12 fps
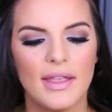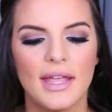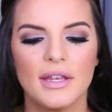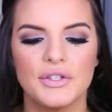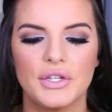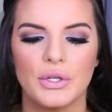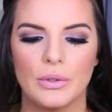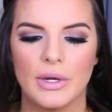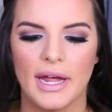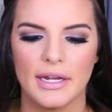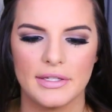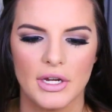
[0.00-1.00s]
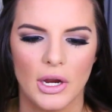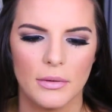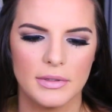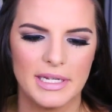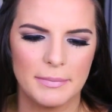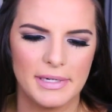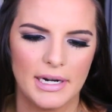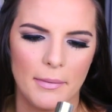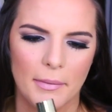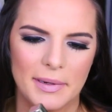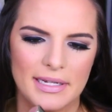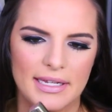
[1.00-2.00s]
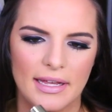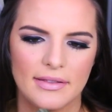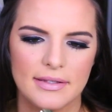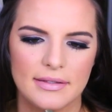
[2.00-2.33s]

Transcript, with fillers: And then to kind of deepen it up, I'm going to take